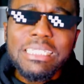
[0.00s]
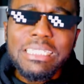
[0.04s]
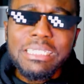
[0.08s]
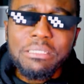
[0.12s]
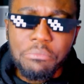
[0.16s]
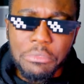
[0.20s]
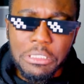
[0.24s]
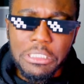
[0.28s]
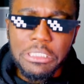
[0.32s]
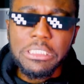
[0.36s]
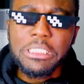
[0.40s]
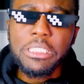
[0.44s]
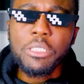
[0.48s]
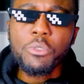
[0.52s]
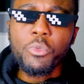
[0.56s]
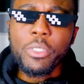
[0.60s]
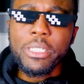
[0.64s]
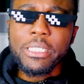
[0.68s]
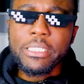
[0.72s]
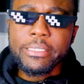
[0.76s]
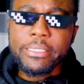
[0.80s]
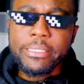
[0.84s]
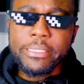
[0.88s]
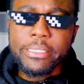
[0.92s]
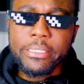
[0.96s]
it. He said
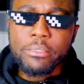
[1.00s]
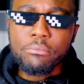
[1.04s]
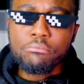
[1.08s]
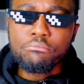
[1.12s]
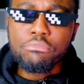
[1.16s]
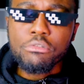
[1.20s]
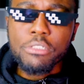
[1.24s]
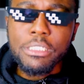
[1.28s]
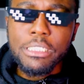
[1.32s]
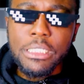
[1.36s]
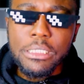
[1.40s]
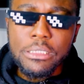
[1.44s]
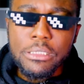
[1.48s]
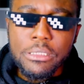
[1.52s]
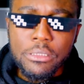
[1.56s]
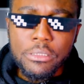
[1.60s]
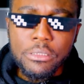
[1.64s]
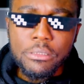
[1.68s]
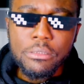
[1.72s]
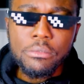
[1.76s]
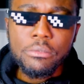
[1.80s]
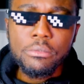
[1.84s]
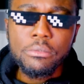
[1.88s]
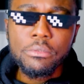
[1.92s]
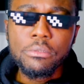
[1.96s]
Wendy the Bullet.
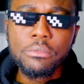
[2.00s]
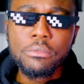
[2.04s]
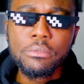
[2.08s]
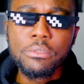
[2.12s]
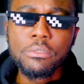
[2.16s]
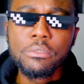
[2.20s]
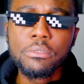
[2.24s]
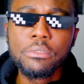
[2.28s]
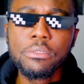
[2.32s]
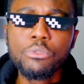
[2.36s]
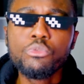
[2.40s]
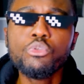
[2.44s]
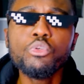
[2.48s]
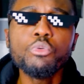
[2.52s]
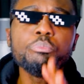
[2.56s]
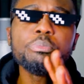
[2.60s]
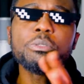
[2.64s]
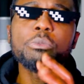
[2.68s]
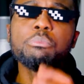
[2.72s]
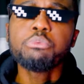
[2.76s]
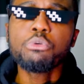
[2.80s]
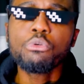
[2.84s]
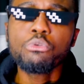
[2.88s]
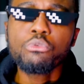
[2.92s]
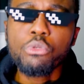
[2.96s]
You
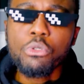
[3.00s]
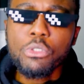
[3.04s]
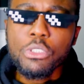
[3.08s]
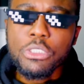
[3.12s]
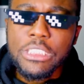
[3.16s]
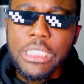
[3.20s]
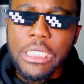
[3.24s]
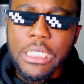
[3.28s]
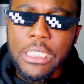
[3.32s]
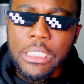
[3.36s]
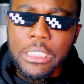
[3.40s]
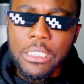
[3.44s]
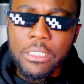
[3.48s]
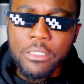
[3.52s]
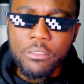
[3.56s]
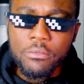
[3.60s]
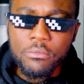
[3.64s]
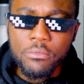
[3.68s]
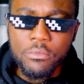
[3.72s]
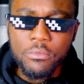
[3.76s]
people torture her.